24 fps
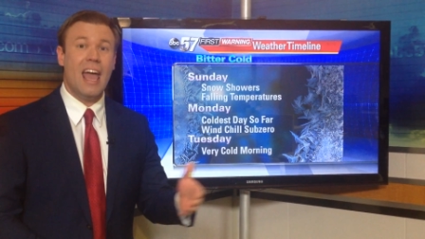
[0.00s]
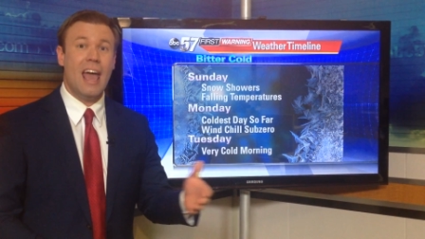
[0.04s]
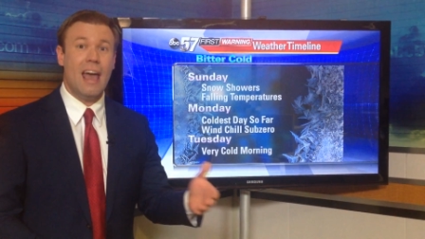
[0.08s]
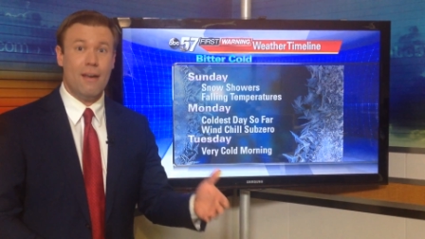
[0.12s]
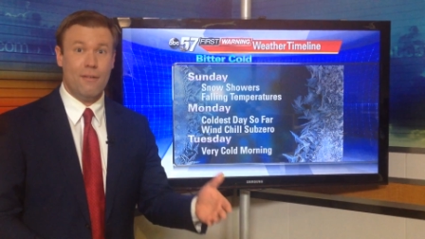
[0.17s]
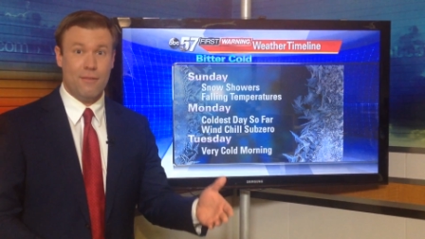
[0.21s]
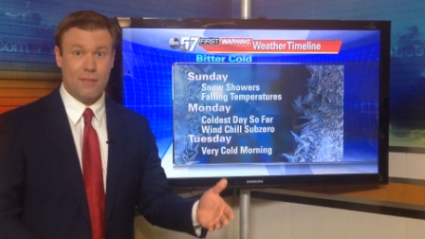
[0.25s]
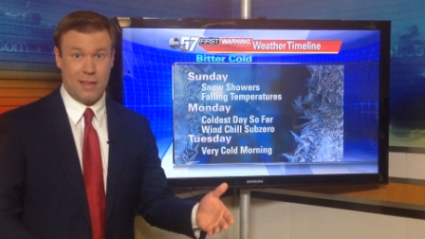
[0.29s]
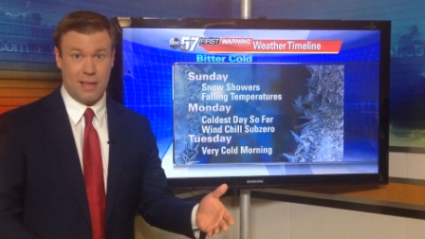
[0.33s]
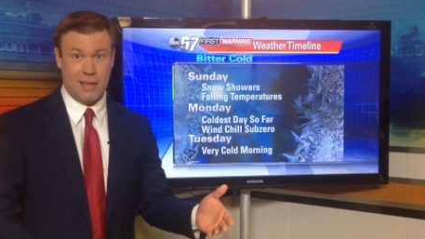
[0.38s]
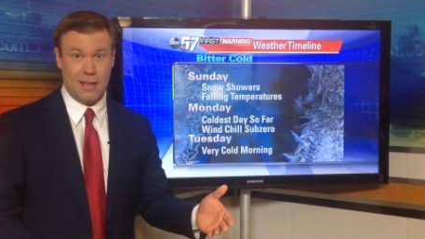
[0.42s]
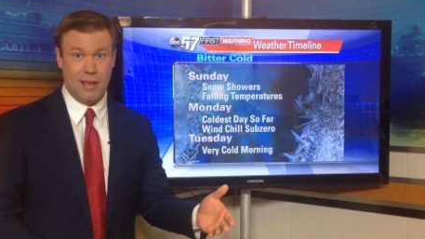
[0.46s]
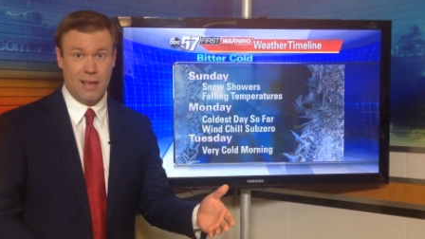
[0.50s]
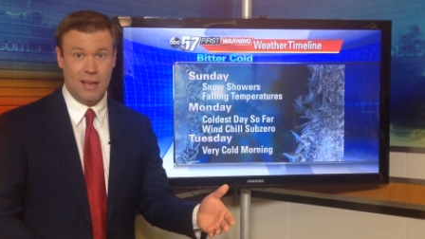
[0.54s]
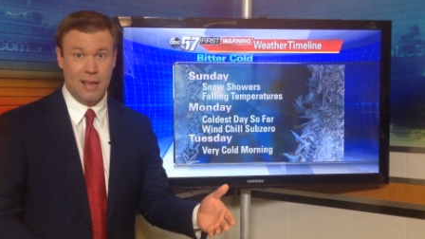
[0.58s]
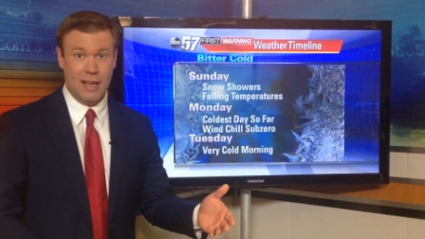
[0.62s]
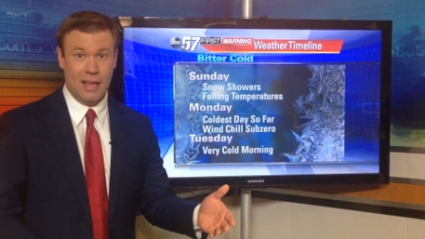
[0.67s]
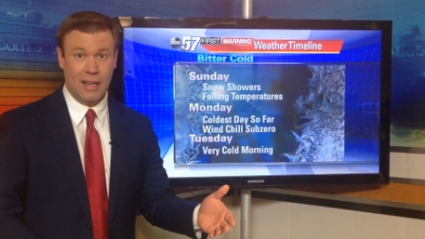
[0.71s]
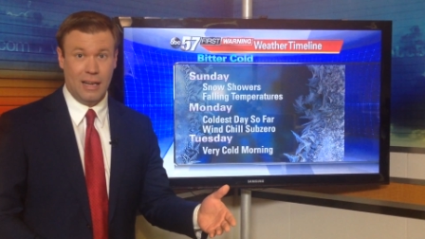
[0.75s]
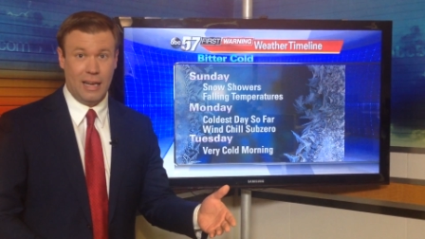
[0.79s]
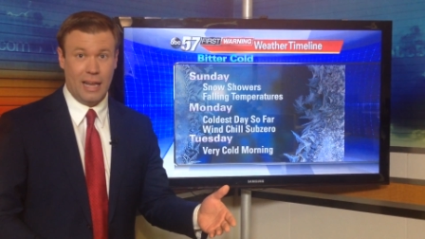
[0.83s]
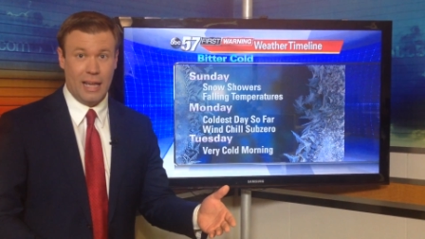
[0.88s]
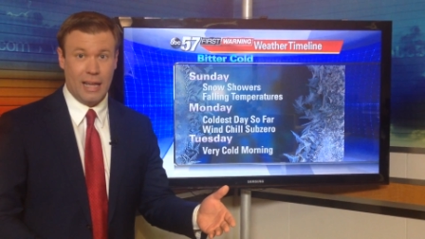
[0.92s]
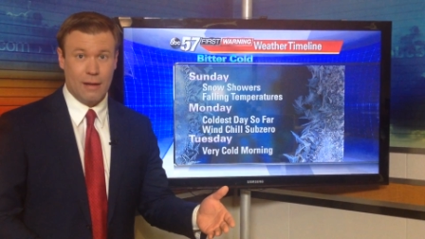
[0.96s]
heavy
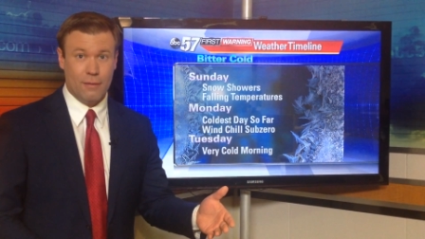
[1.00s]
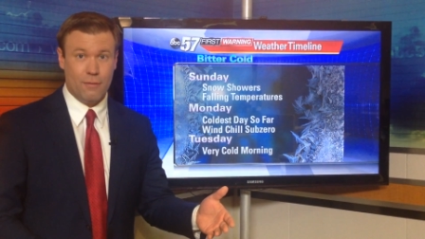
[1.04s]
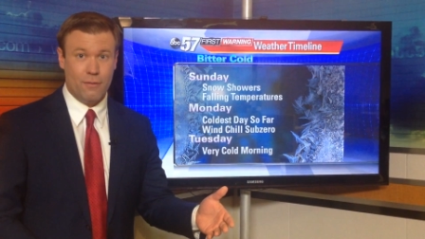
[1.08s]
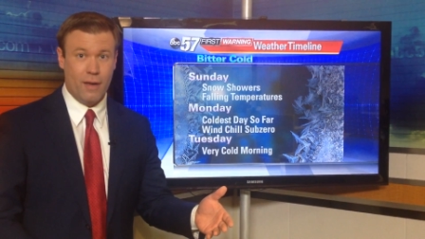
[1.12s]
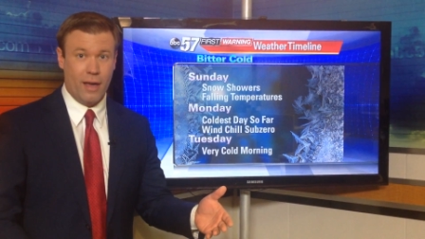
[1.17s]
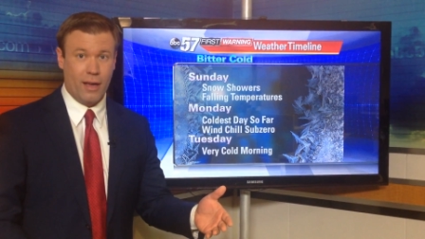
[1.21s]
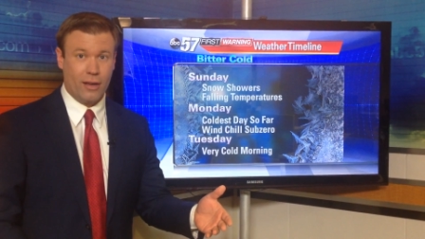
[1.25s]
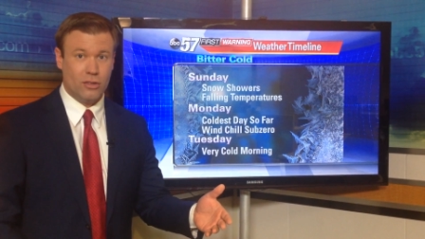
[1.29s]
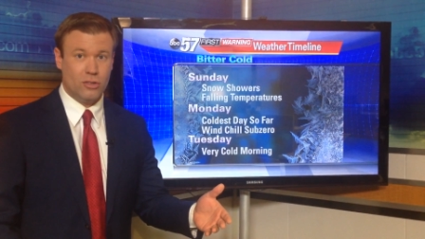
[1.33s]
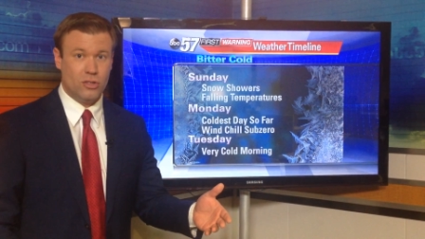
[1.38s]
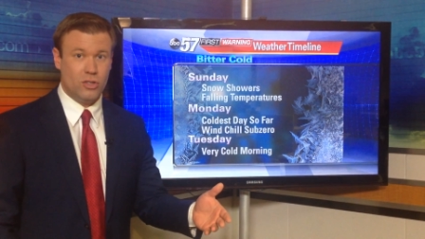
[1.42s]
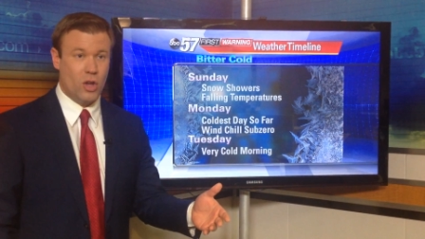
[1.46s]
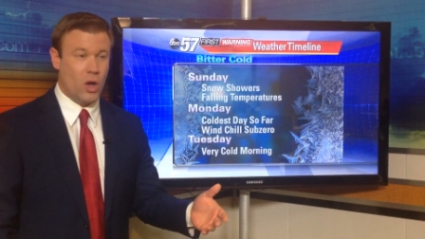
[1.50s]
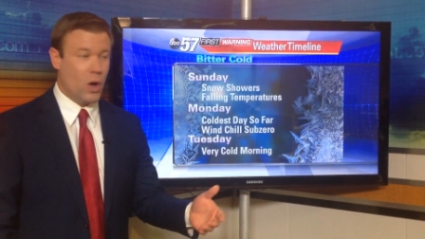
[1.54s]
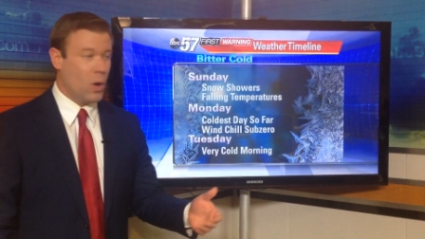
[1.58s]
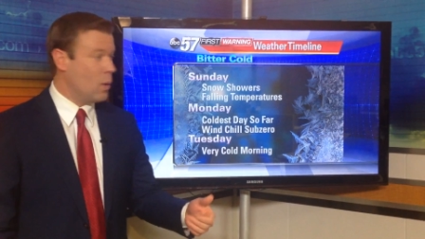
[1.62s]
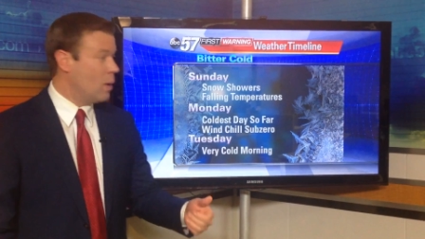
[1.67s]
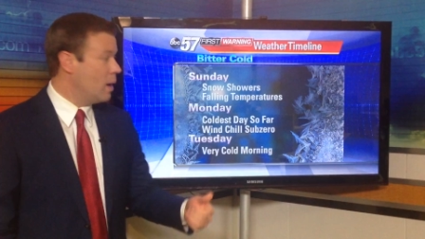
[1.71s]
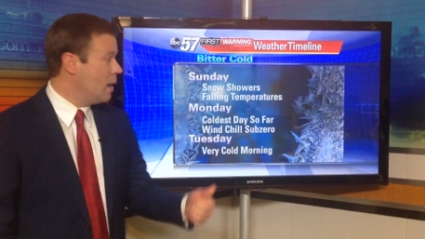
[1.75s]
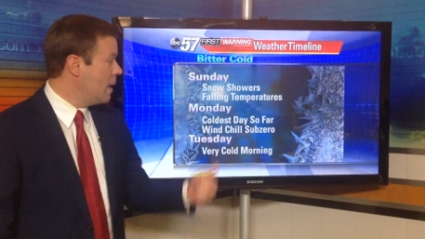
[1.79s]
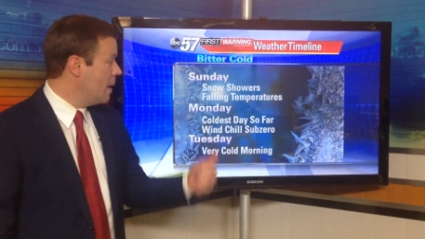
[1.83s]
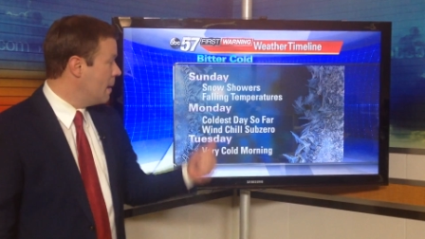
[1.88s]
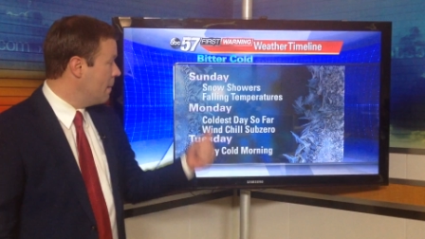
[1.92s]
lake effect snow.